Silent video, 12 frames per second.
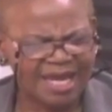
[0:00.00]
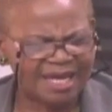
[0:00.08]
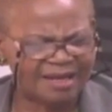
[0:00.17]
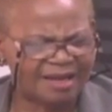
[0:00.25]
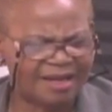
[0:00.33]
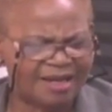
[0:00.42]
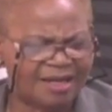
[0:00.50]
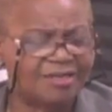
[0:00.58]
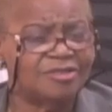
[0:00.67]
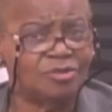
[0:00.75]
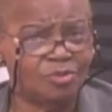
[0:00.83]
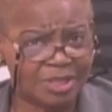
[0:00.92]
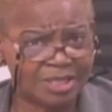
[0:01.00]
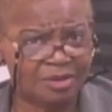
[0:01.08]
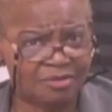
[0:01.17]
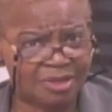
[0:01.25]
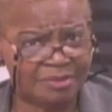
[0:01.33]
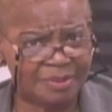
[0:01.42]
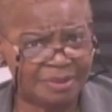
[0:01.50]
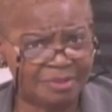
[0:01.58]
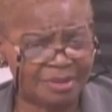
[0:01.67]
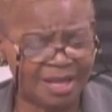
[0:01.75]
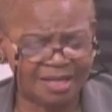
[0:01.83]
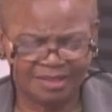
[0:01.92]
And do we know any
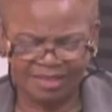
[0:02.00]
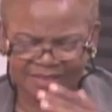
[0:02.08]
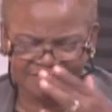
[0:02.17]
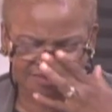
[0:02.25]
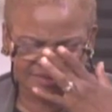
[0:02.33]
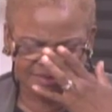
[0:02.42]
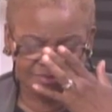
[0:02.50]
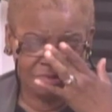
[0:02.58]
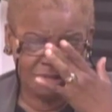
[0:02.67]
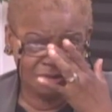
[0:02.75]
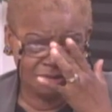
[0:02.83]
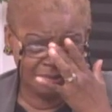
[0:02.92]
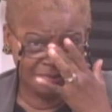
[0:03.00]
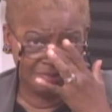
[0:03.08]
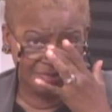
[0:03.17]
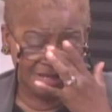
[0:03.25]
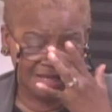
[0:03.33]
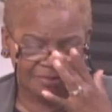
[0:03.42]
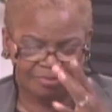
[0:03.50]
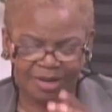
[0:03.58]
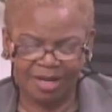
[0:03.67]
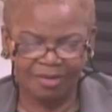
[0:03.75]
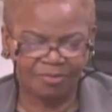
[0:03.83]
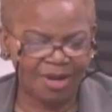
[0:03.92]
people like these? Do we know any people like
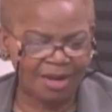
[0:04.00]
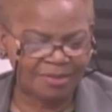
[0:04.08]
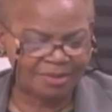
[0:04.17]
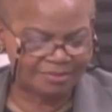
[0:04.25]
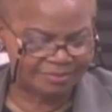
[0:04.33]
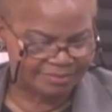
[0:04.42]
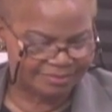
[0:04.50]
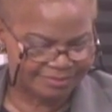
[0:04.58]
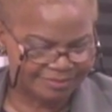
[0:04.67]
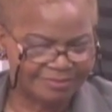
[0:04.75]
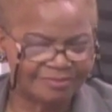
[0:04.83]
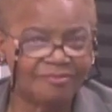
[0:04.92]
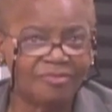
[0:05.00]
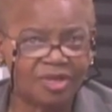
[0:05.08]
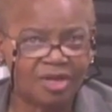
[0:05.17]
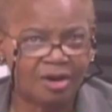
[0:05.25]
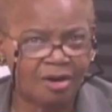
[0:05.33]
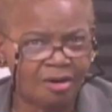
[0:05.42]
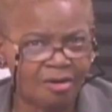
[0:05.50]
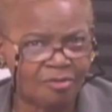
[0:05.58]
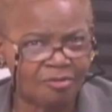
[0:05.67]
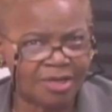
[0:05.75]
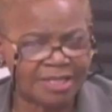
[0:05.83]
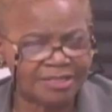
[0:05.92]
Br'er Rabbit?
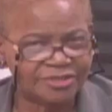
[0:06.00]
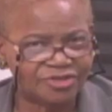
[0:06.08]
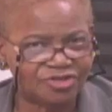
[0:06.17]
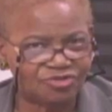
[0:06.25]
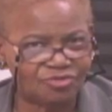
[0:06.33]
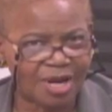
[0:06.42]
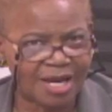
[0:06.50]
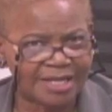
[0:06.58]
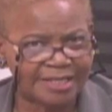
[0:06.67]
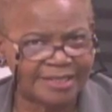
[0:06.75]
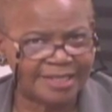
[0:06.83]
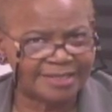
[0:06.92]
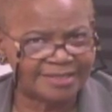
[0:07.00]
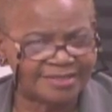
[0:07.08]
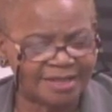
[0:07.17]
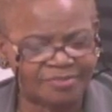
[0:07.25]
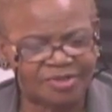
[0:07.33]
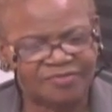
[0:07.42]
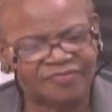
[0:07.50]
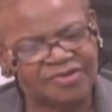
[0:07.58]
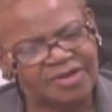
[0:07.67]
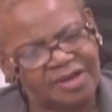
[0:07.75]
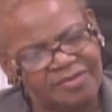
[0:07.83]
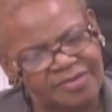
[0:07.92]
Always trying to get something
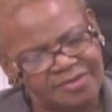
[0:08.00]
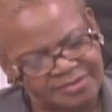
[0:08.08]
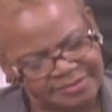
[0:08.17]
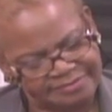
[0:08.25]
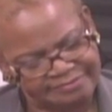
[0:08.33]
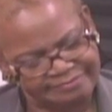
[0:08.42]
for nothing?